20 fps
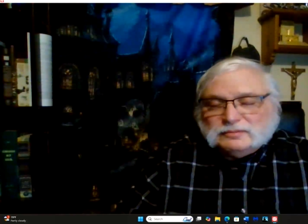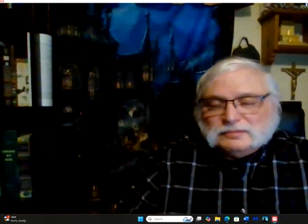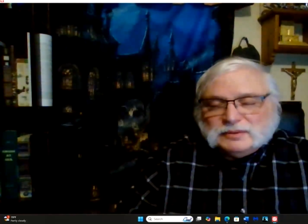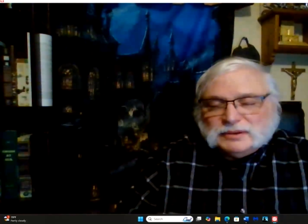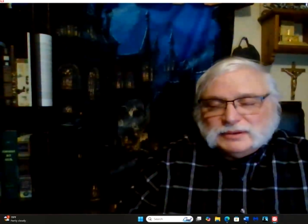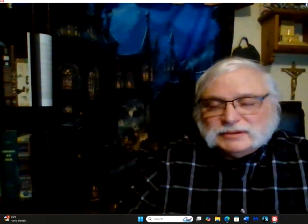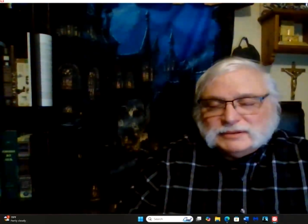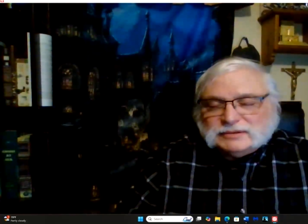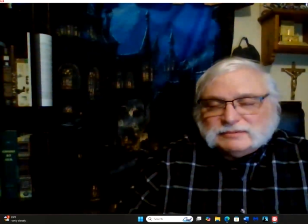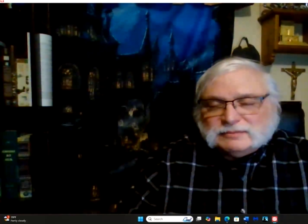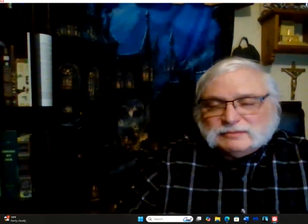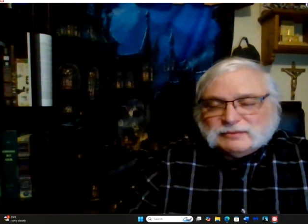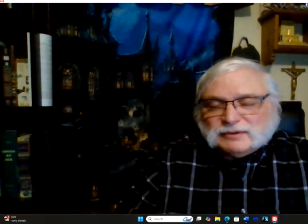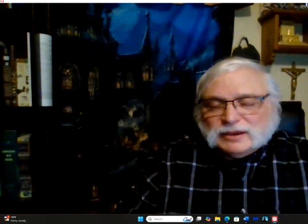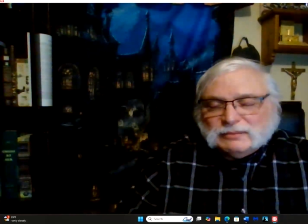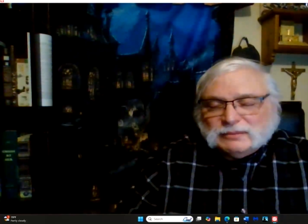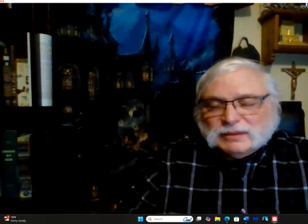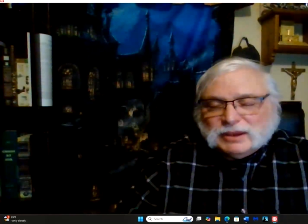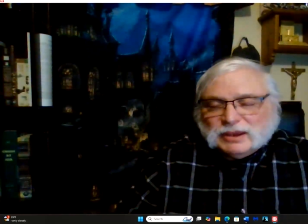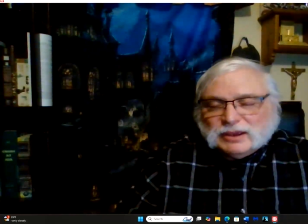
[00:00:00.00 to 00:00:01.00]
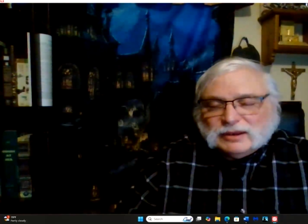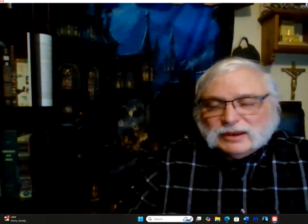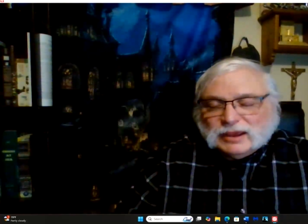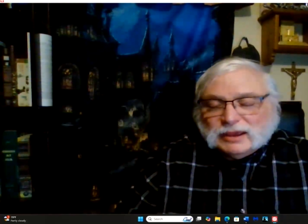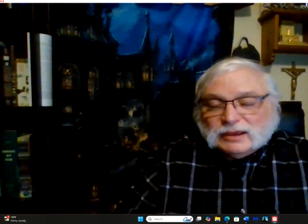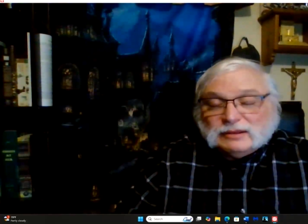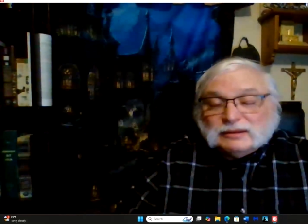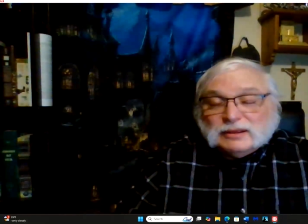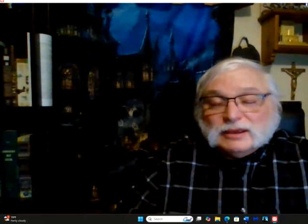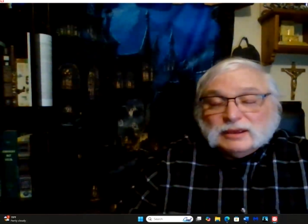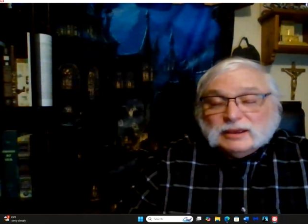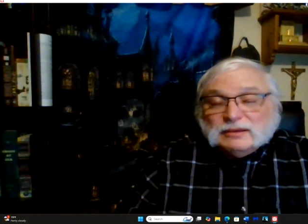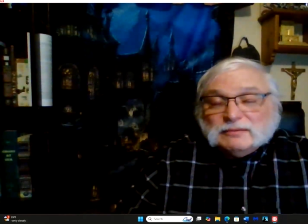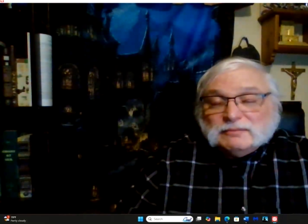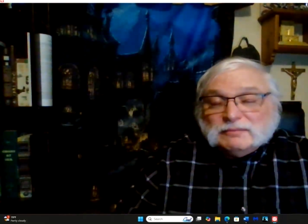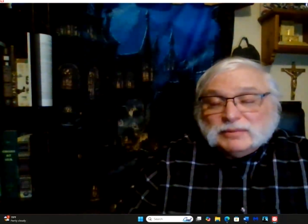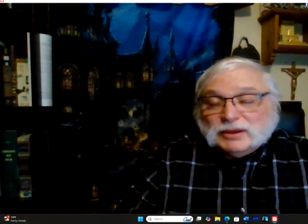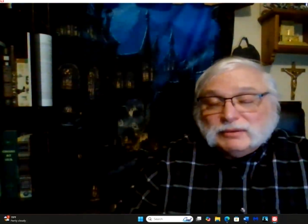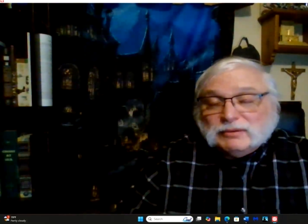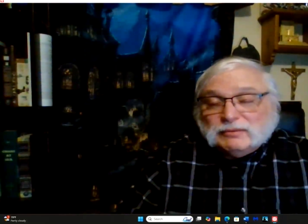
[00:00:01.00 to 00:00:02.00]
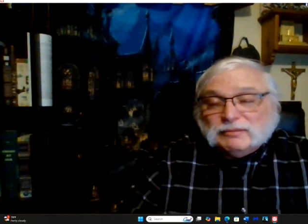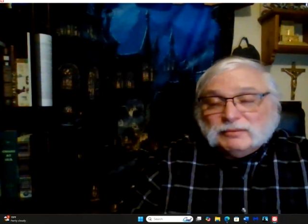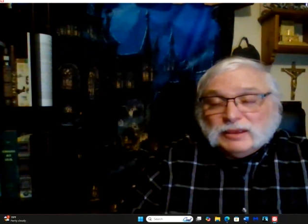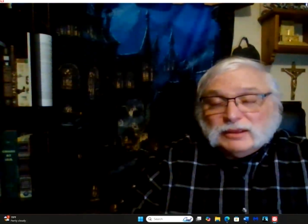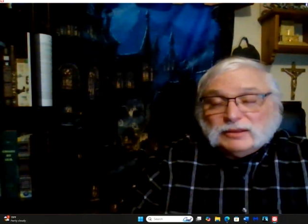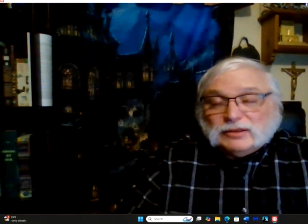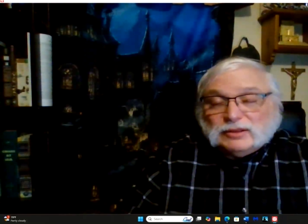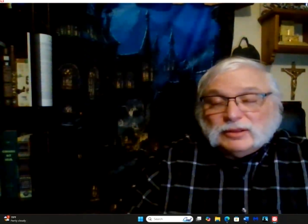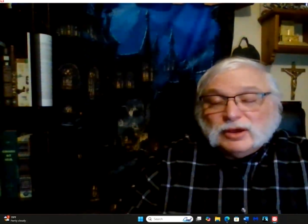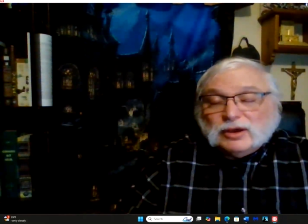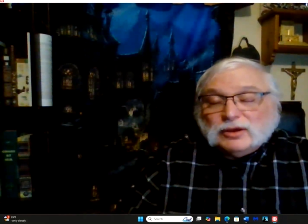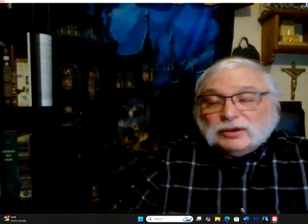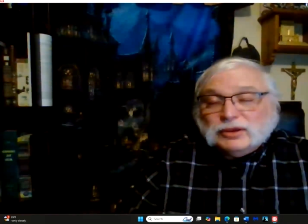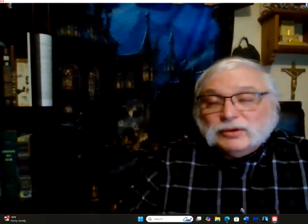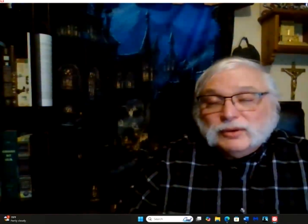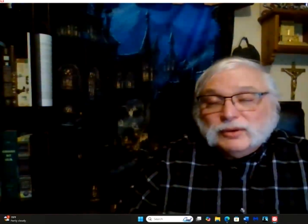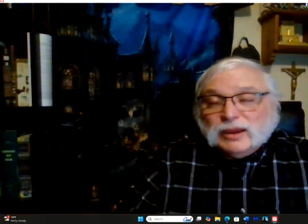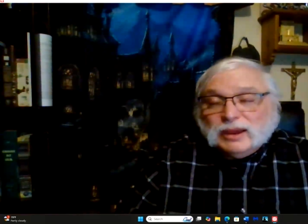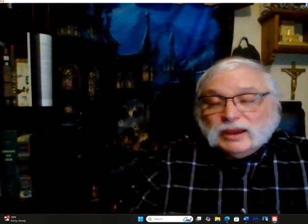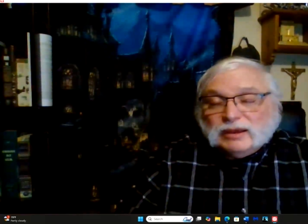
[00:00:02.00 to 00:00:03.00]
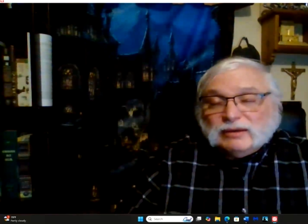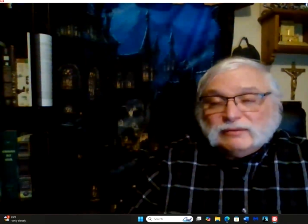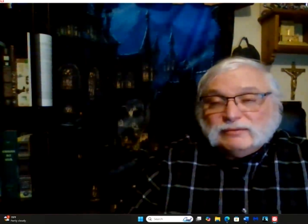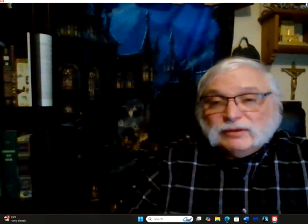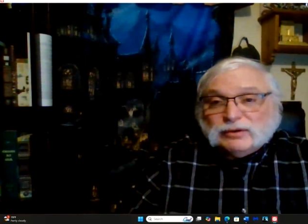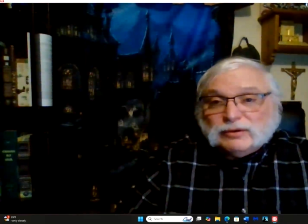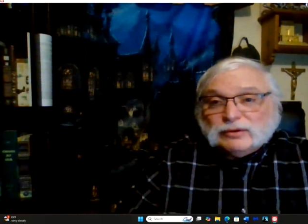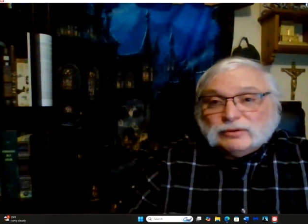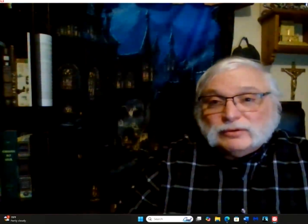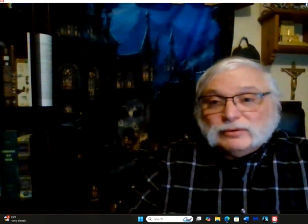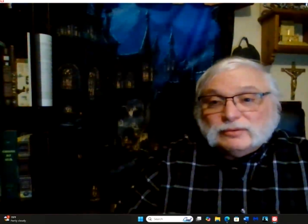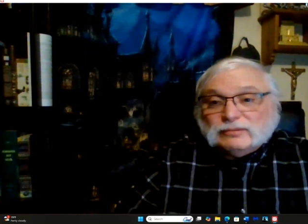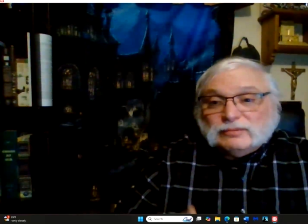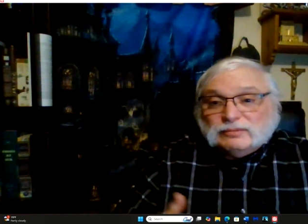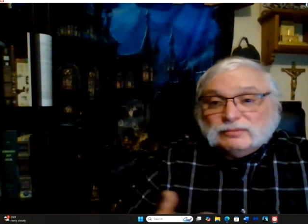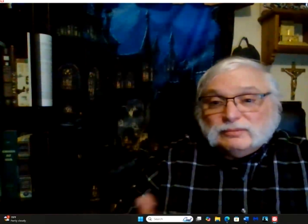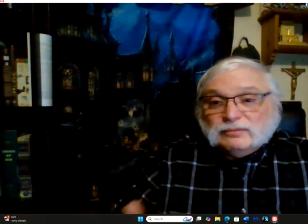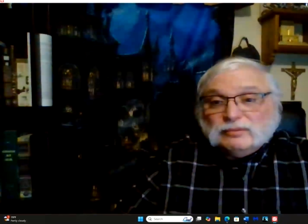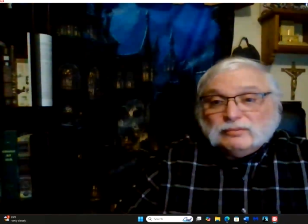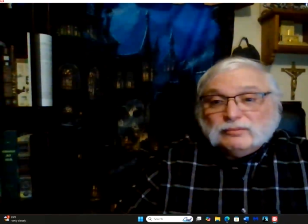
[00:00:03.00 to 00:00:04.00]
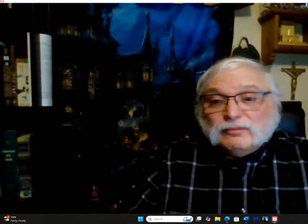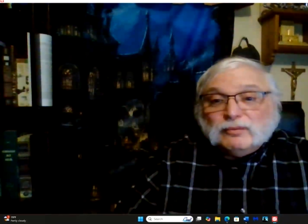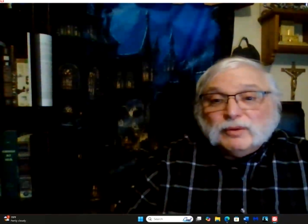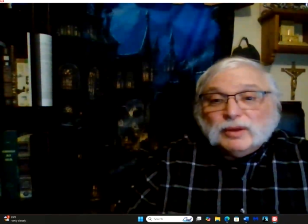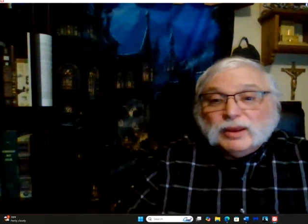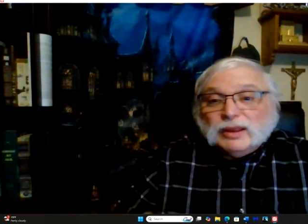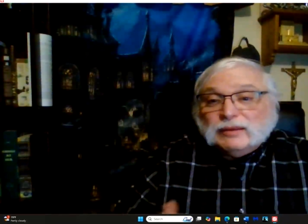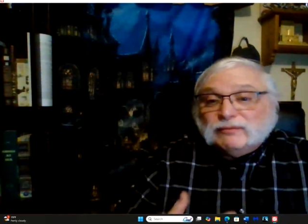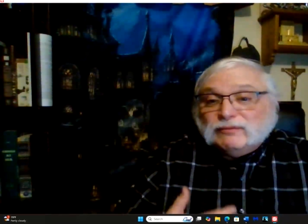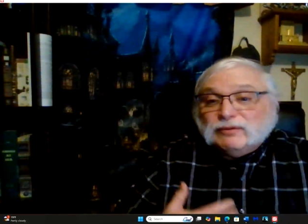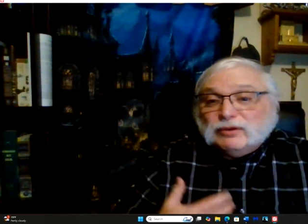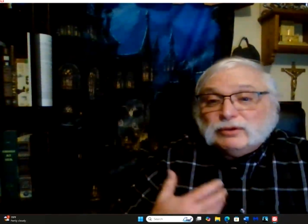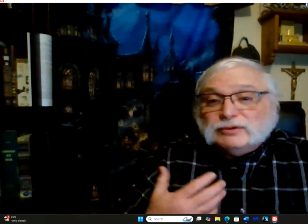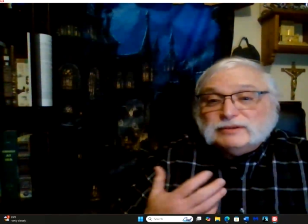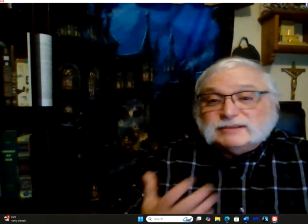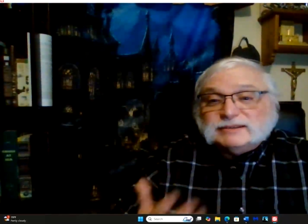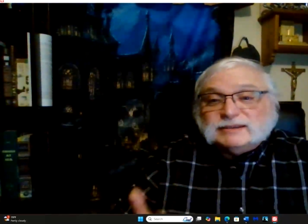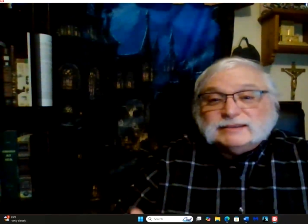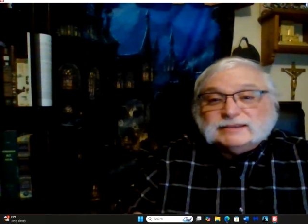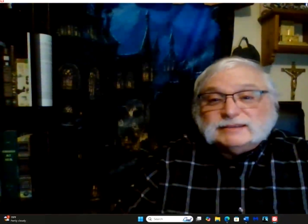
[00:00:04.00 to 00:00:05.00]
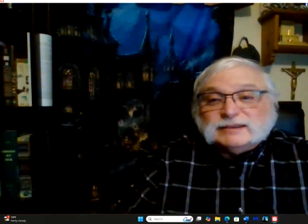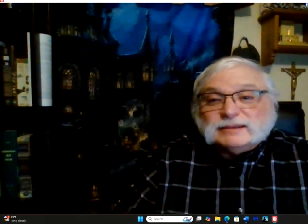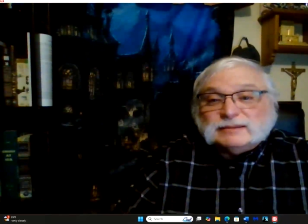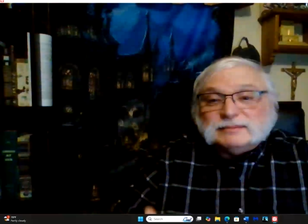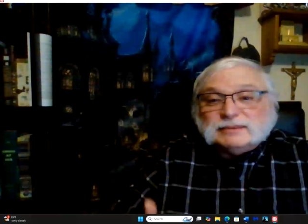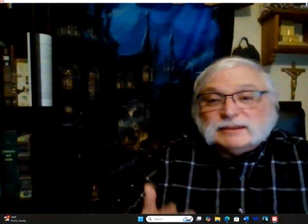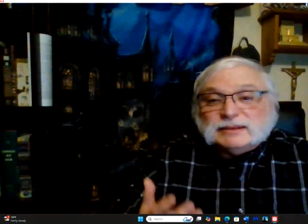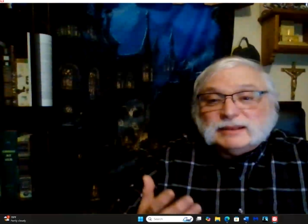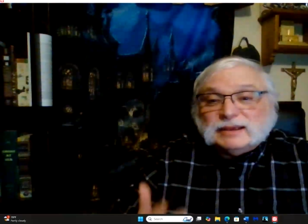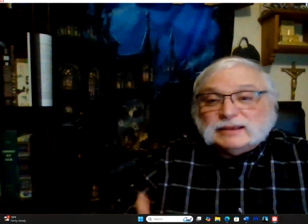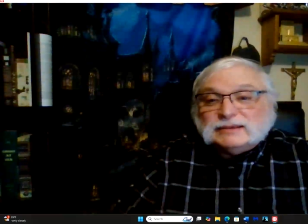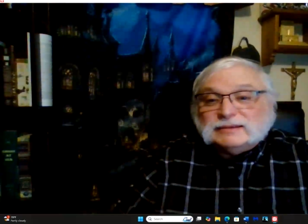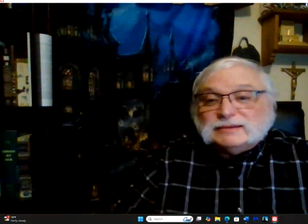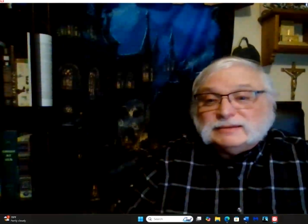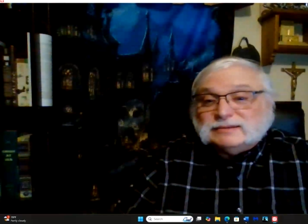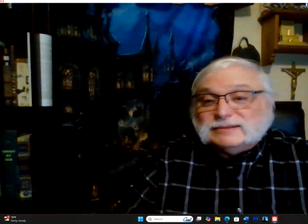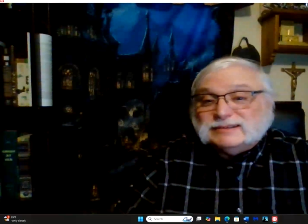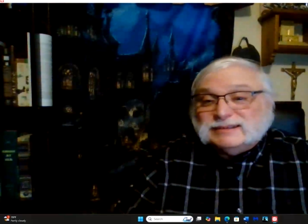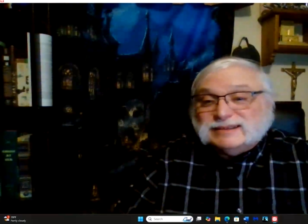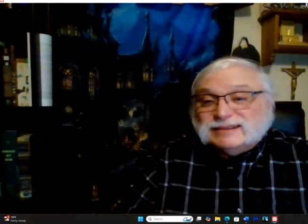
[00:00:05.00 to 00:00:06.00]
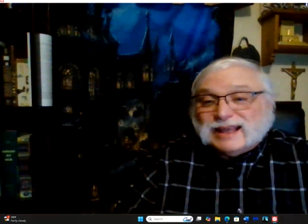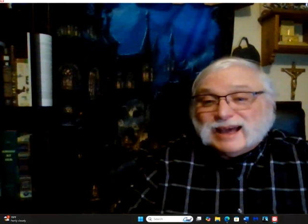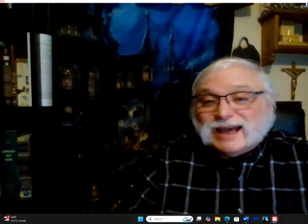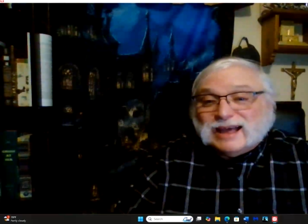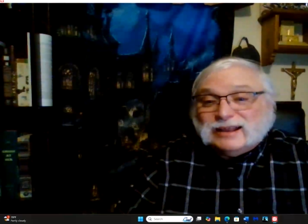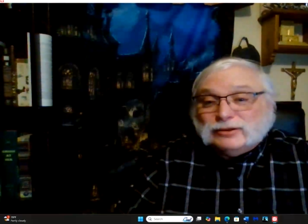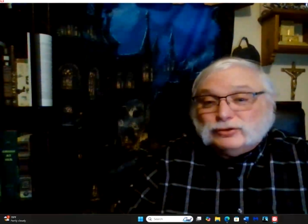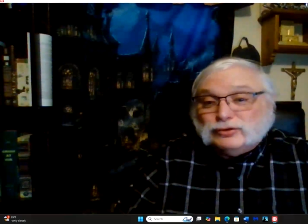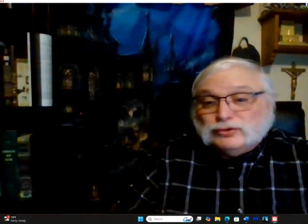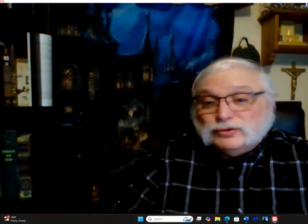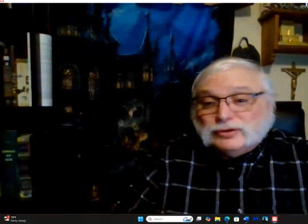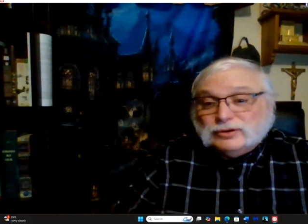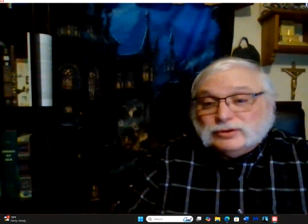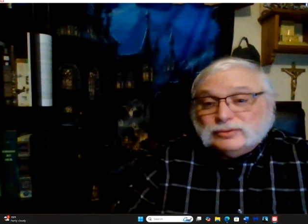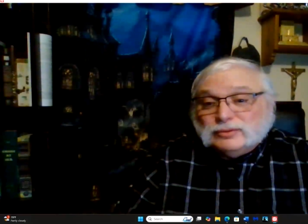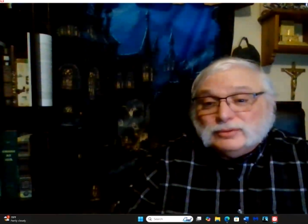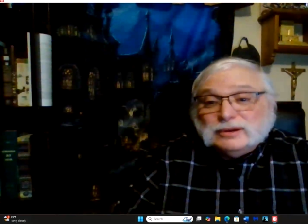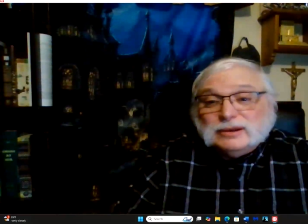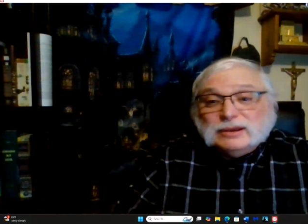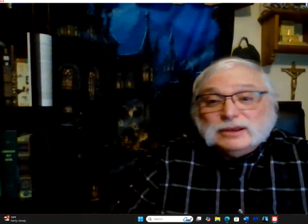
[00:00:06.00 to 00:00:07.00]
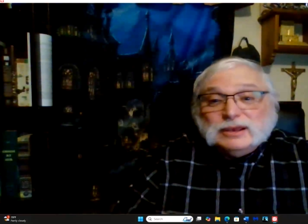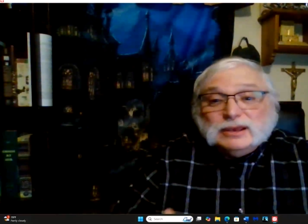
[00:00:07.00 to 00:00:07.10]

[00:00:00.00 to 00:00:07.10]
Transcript: please forgive me on that. But in law, you have your what if you say something that is not true,